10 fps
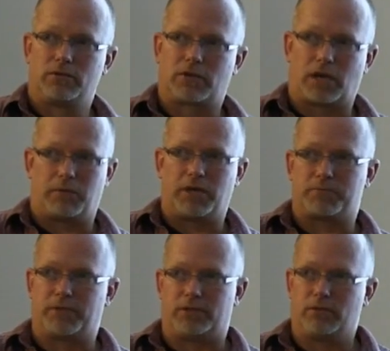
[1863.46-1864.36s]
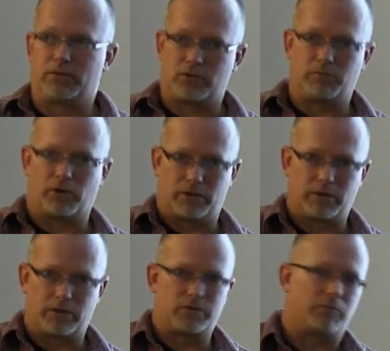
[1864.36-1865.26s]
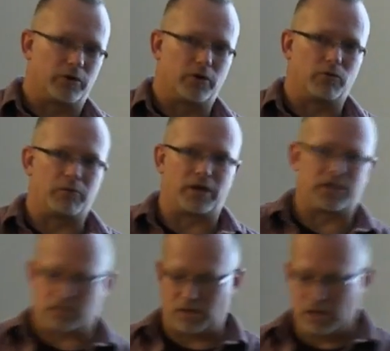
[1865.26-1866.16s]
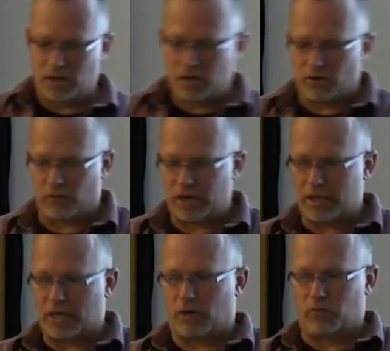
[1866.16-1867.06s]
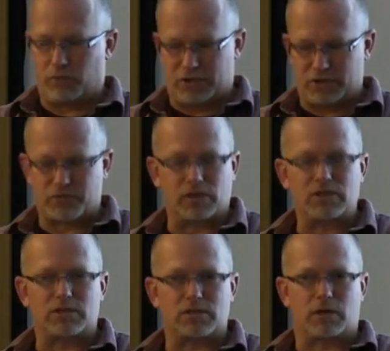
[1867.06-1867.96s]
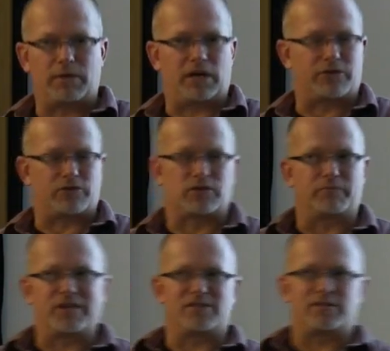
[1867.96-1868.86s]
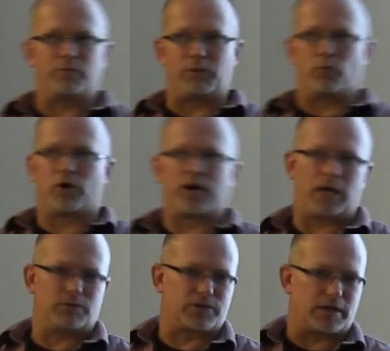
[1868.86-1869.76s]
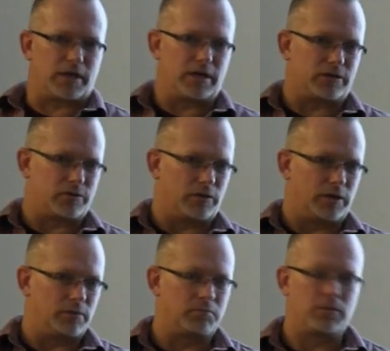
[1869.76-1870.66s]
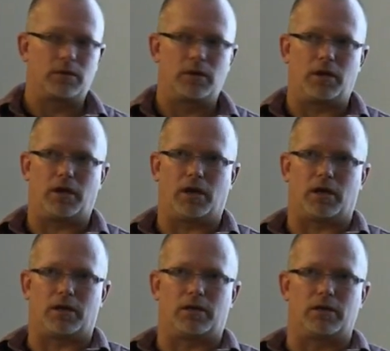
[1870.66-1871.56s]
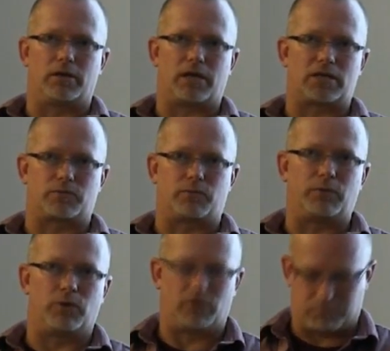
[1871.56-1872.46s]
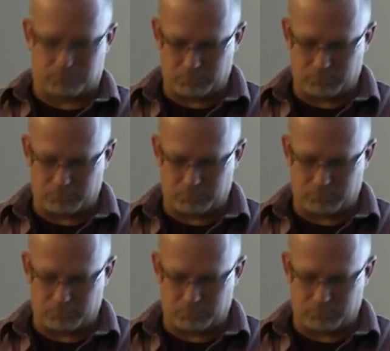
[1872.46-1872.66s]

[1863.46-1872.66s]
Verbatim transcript: CakePHP 2 point, the 2.0 branch. Right now, with this release is coming out, there's some things that we weren't able to get into it, and that's we will.